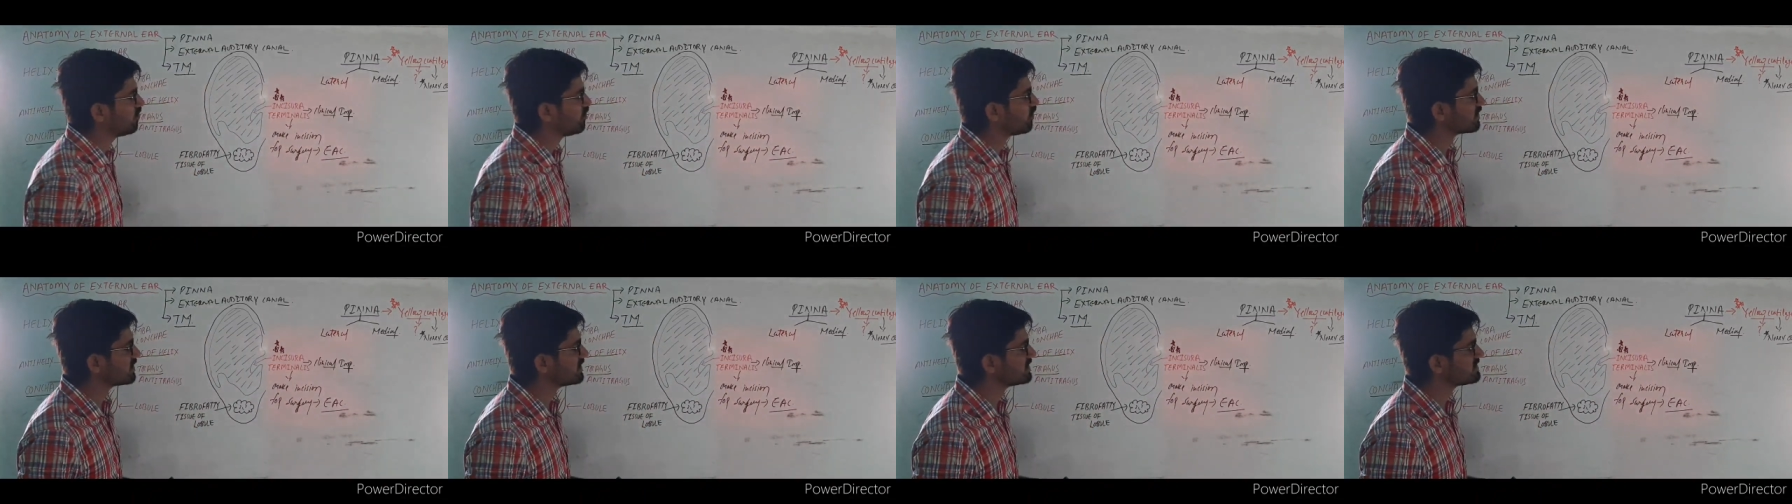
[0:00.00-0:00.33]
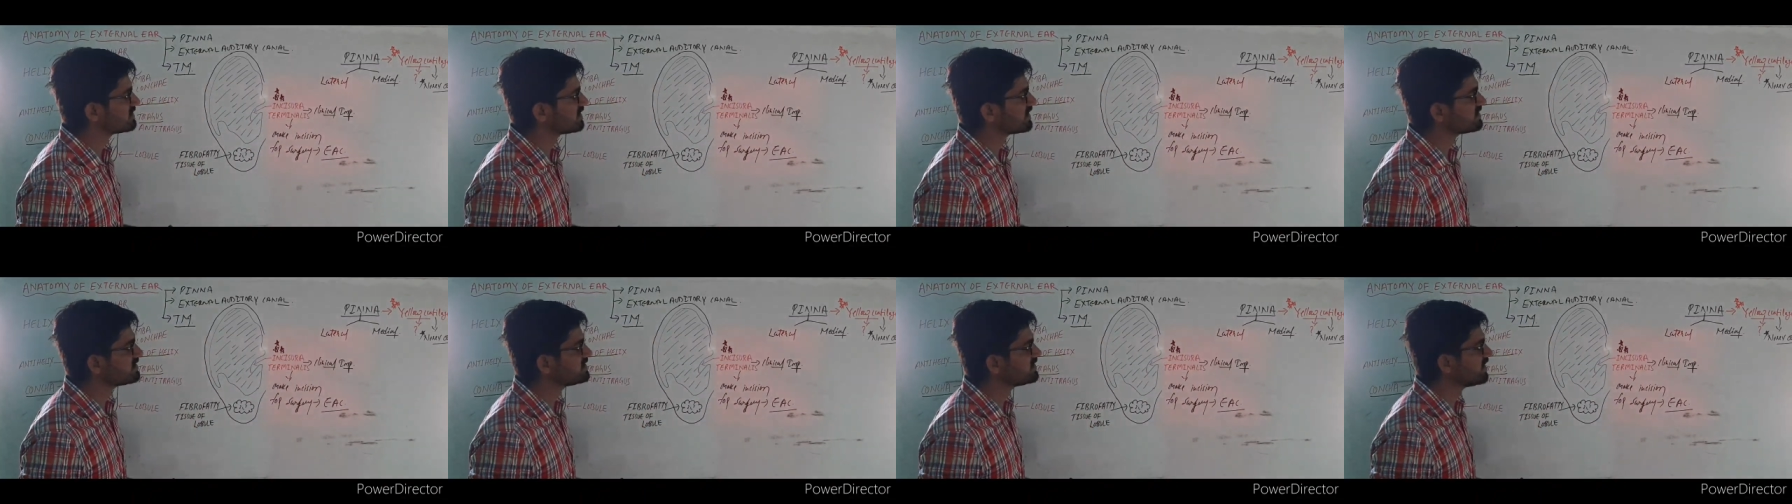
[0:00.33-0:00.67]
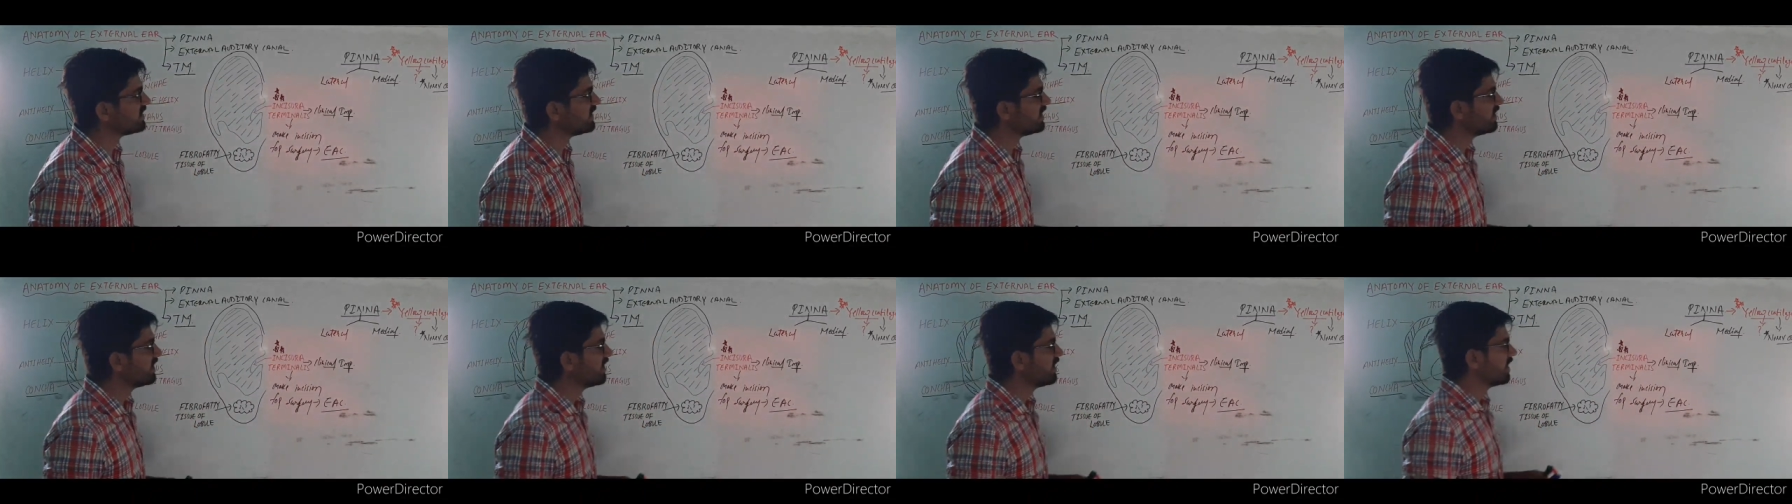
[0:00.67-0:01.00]
for the
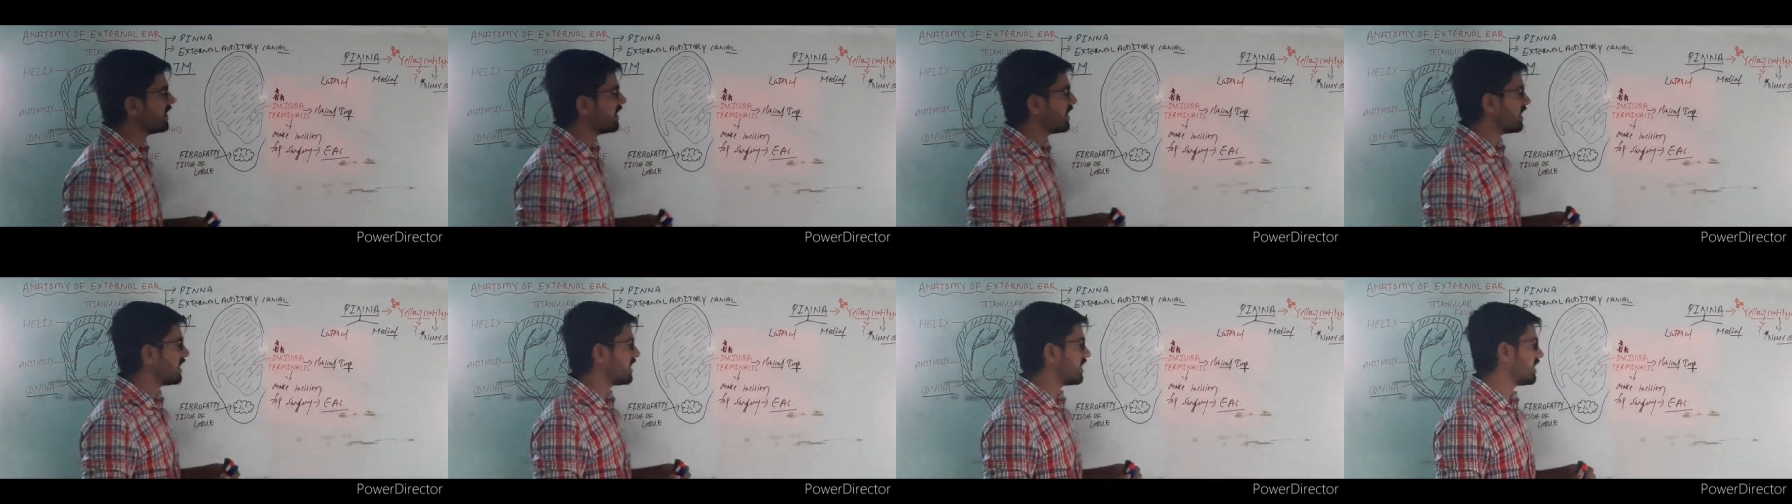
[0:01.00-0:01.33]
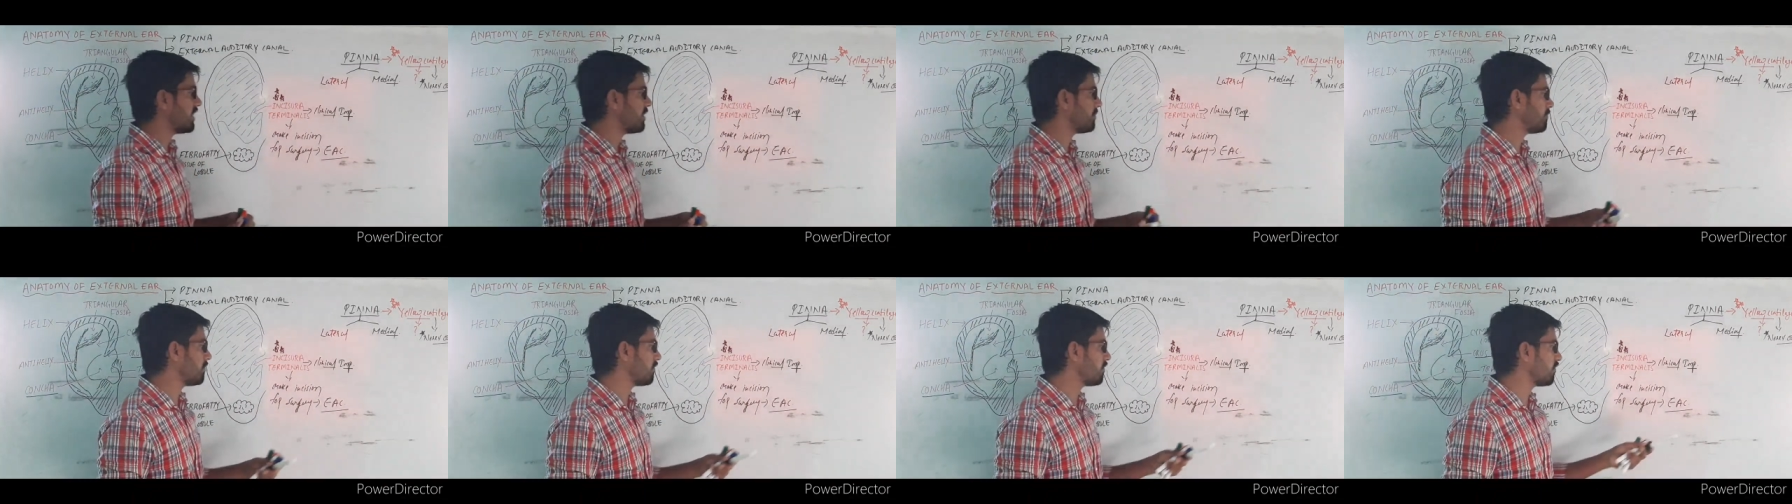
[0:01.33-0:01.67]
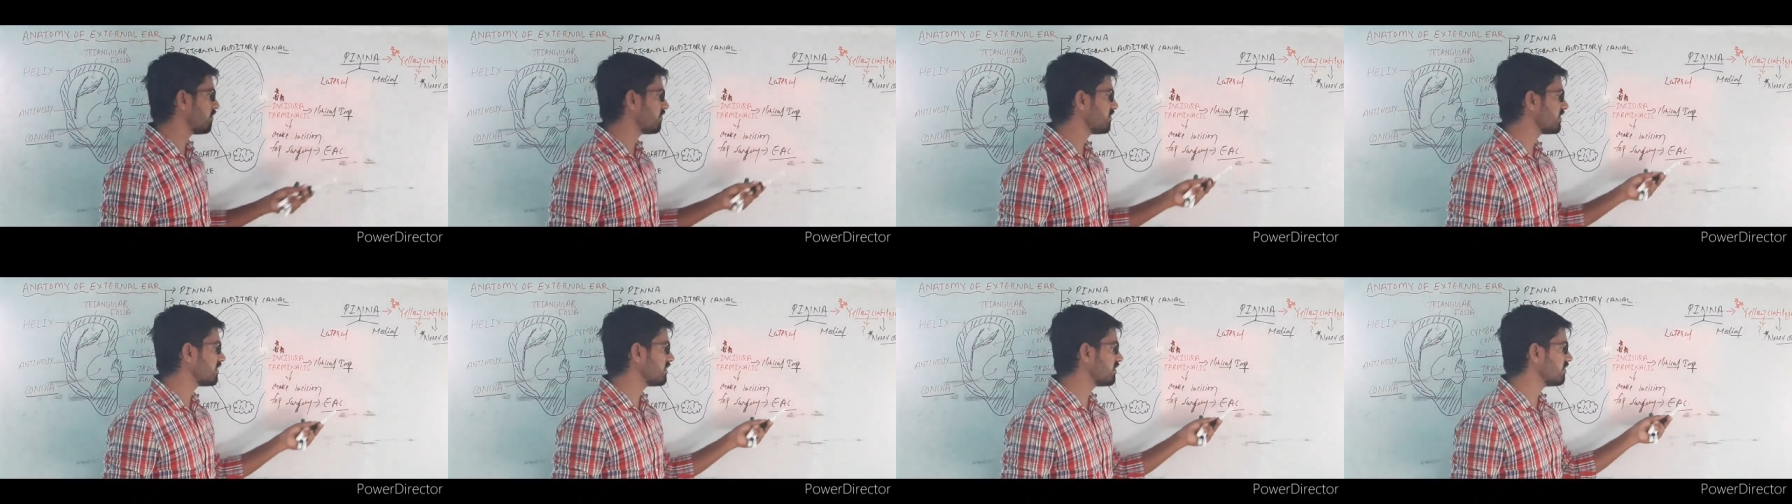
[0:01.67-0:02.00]
surgery
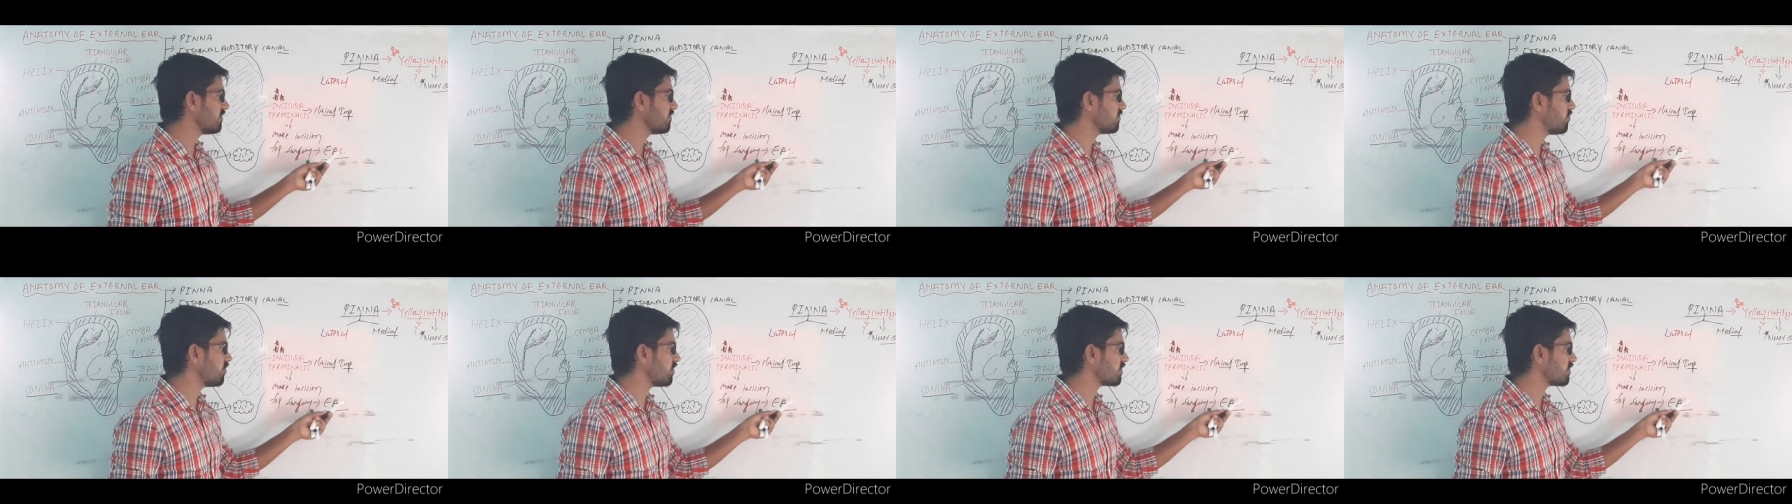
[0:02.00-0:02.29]
performing